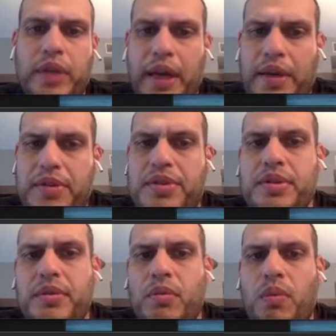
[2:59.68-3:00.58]
Two things.
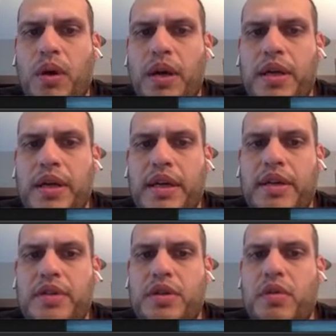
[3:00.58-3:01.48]
One
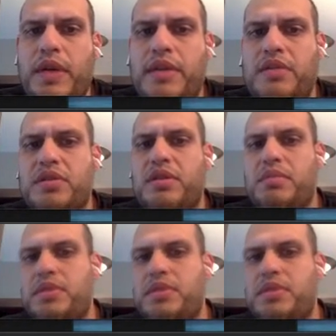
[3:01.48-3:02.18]
is create a